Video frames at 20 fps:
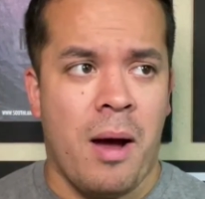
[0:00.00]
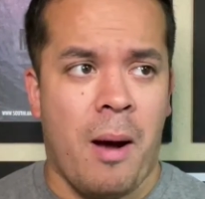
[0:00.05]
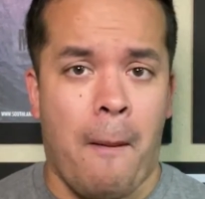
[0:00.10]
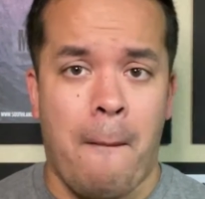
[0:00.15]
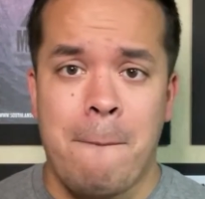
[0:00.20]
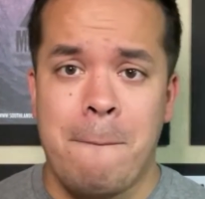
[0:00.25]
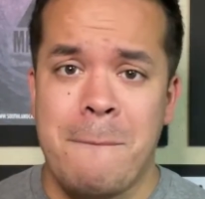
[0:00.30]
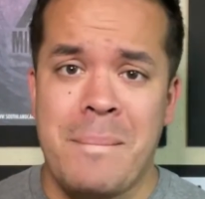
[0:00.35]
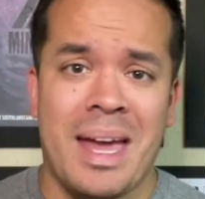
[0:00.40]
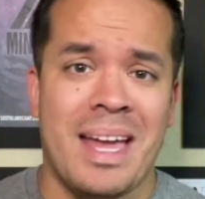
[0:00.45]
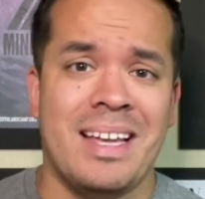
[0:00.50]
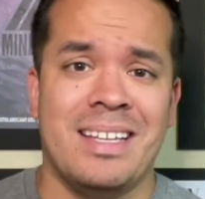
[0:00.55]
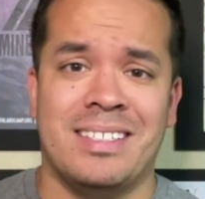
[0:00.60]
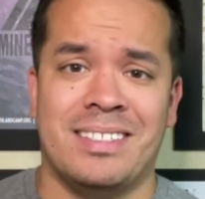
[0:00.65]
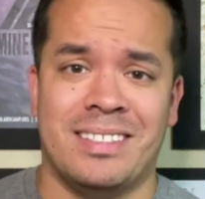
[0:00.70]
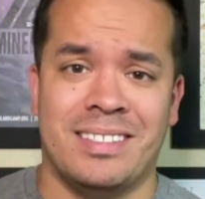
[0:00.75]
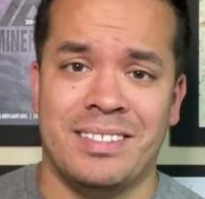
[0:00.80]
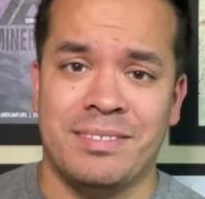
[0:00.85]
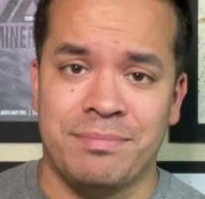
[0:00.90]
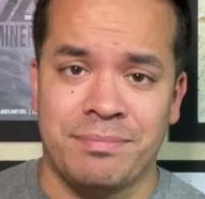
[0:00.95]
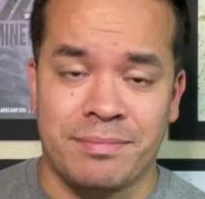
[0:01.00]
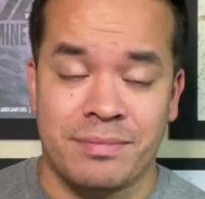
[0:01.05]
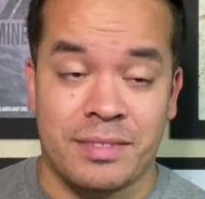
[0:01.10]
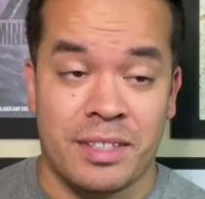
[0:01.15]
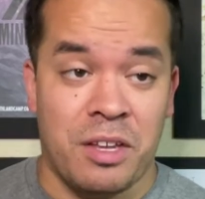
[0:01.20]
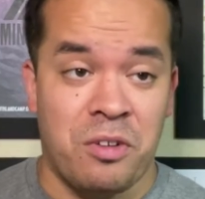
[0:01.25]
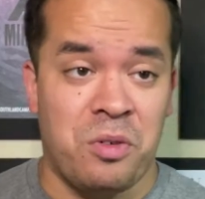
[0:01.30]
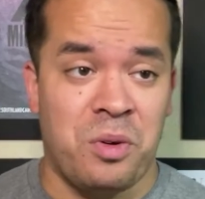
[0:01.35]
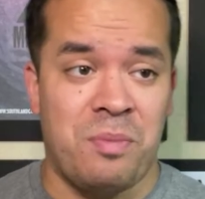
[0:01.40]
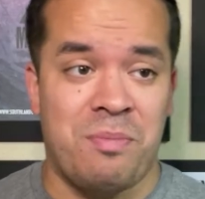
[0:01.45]
amazing
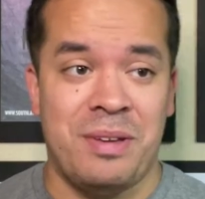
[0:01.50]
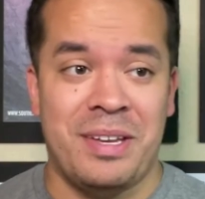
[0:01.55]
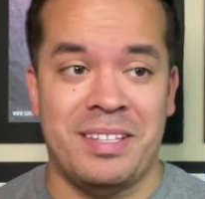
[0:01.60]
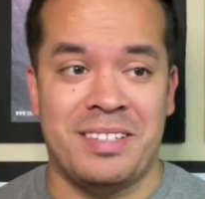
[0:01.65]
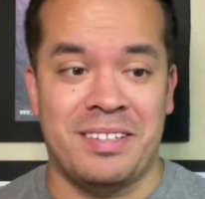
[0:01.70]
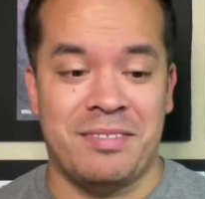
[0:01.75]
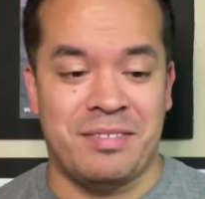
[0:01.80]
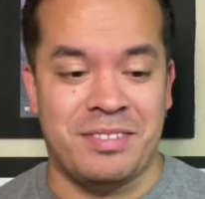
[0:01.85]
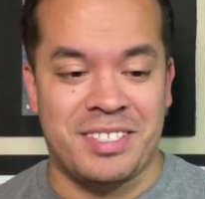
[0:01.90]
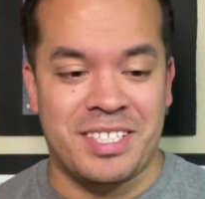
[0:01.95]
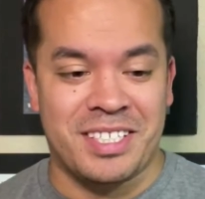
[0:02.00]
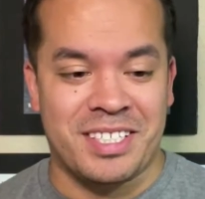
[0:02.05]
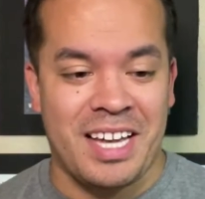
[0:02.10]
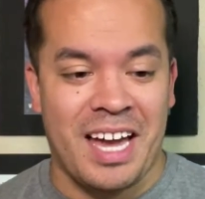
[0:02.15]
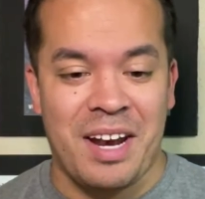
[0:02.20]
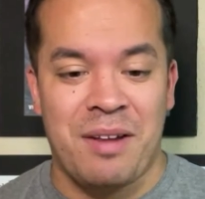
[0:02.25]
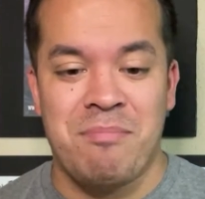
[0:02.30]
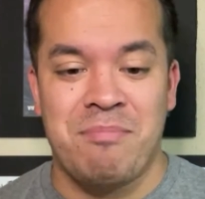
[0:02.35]
it would be to just kind